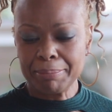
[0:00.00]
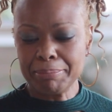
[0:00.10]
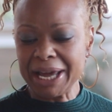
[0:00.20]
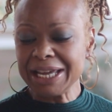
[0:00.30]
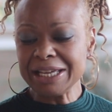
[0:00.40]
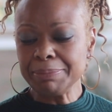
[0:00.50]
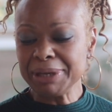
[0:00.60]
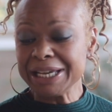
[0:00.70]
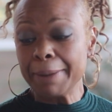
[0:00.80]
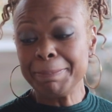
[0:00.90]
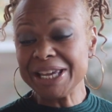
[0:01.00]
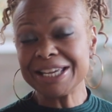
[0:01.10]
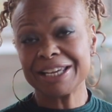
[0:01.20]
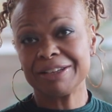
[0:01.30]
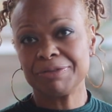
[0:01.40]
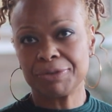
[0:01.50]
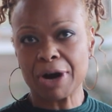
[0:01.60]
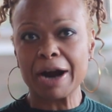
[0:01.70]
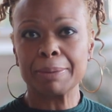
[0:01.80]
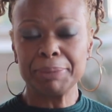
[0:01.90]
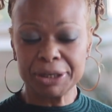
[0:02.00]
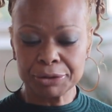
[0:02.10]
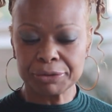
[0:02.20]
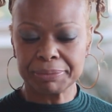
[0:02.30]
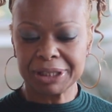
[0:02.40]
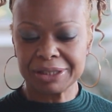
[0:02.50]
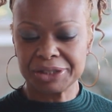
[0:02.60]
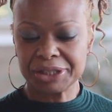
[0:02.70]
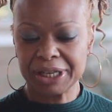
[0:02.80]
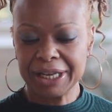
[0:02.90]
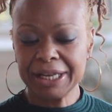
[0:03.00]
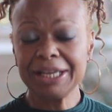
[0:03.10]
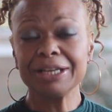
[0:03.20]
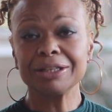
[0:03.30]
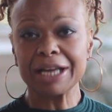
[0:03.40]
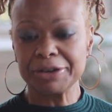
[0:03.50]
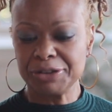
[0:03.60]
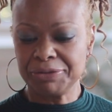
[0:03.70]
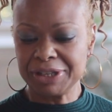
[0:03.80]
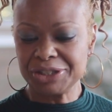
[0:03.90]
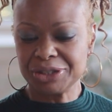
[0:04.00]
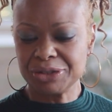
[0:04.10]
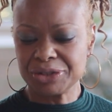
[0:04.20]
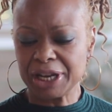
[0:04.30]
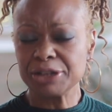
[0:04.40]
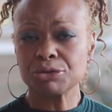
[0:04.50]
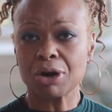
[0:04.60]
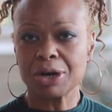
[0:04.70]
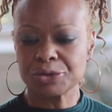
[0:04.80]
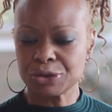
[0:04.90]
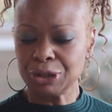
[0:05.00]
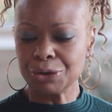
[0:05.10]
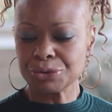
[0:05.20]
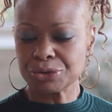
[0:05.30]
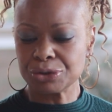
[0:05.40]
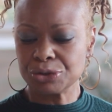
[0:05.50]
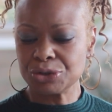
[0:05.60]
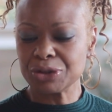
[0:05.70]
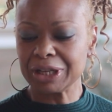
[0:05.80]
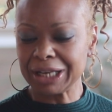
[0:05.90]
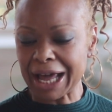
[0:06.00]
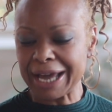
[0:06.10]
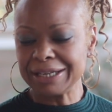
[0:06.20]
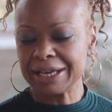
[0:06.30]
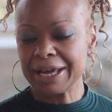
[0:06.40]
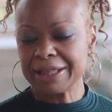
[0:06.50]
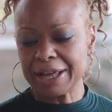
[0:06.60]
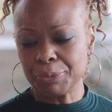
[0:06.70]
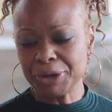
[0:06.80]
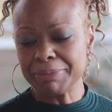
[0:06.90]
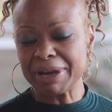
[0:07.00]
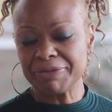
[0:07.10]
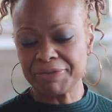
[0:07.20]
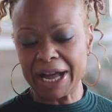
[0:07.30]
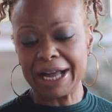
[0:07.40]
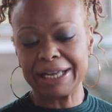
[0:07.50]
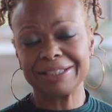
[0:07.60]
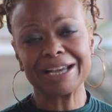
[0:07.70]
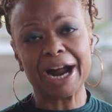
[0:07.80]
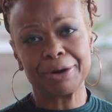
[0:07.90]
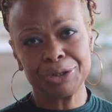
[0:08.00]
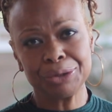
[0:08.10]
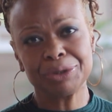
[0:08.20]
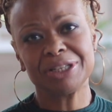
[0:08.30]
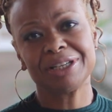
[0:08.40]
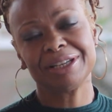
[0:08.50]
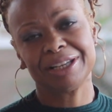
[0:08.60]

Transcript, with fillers: May he be a beacon for our pilgrimage, heal our divisions, and draw us closer to the light that we may find our unity